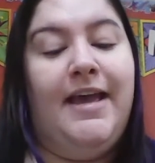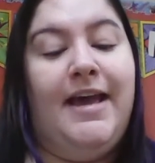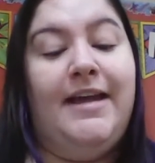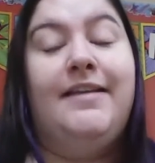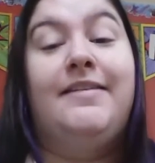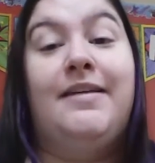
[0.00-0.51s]

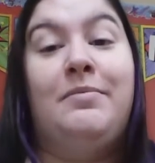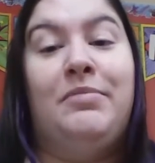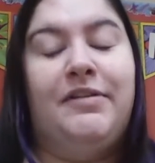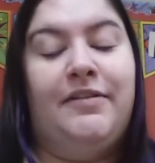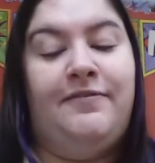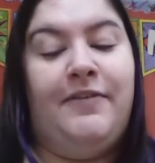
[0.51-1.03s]
Eddie
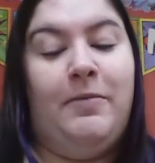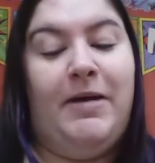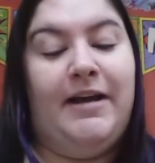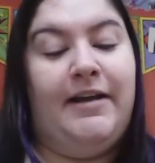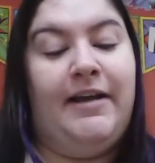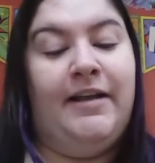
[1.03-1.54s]
stumbled and fell
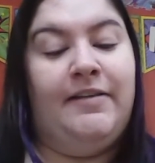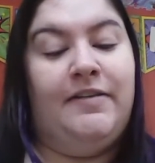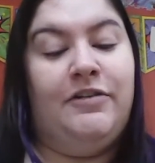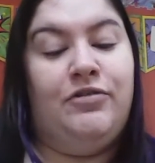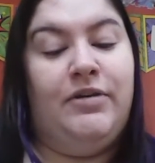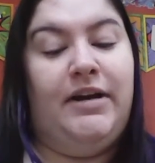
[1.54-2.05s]
back against
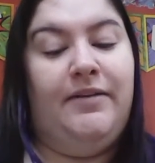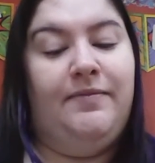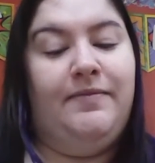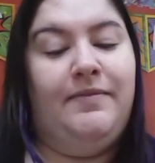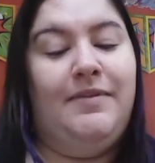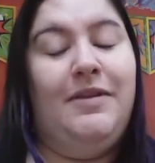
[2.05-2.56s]
the tree.
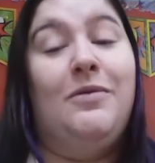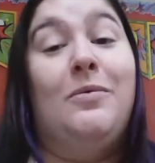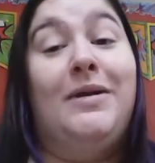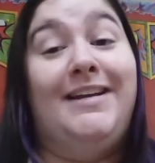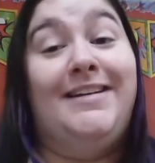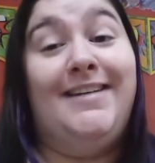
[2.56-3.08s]

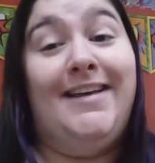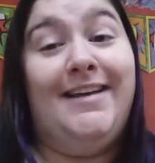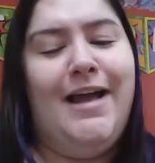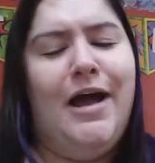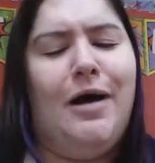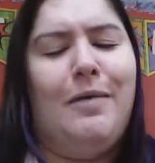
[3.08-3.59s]
When he
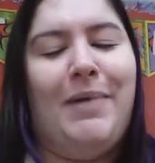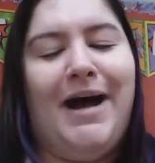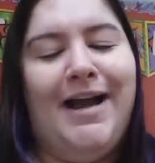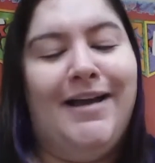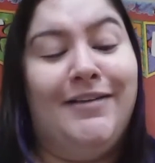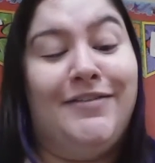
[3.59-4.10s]
did, a
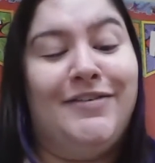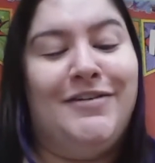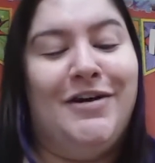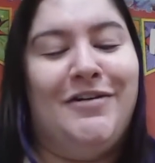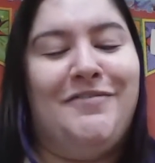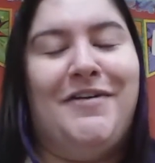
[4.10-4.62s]
pile of
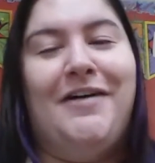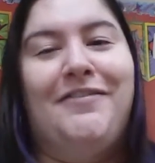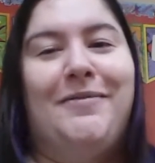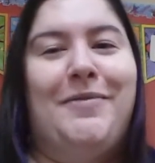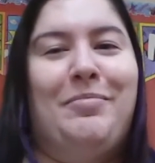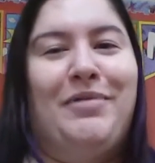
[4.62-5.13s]
snow fell
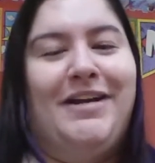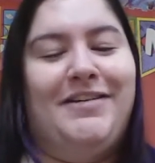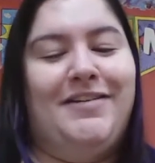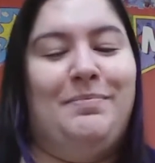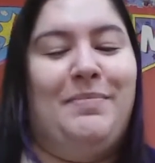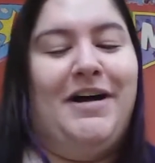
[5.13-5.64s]
from the
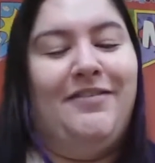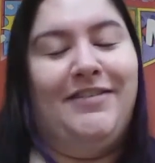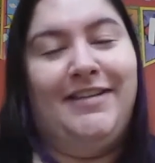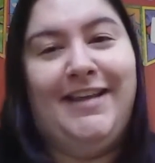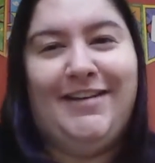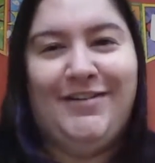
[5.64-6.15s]
branches above
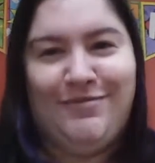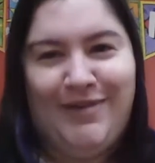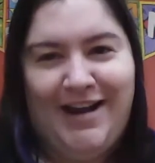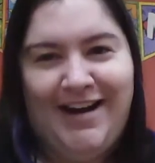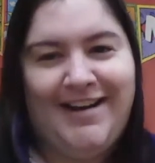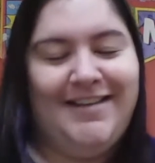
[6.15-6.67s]
and landed
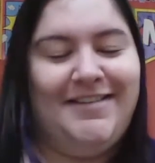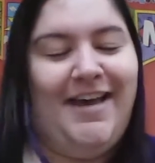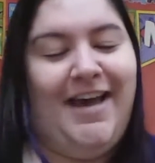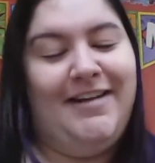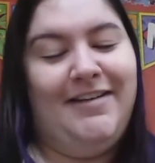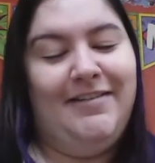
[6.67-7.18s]
right on his
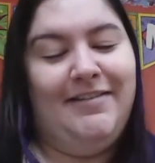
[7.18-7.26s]
head.